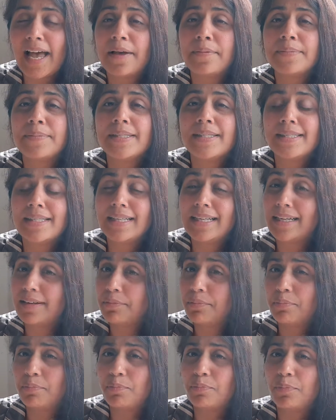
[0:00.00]
I'm
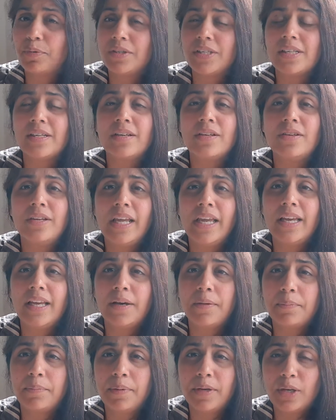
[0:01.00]
putting a
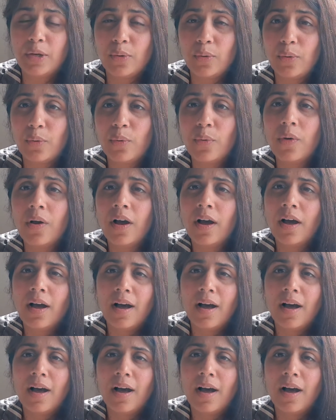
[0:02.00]
link below